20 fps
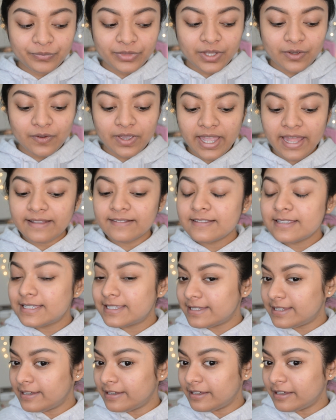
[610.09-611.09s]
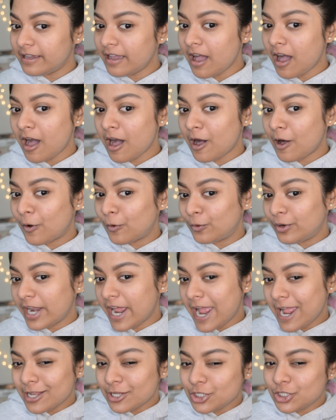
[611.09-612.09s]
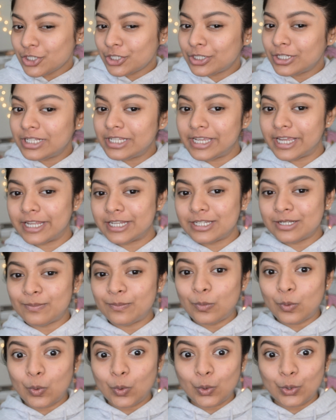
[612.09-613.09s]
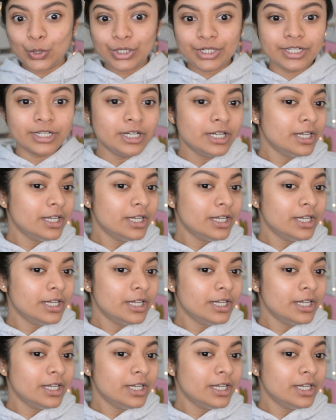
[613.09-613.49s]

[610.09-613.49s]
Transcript: You can see how natural yet bold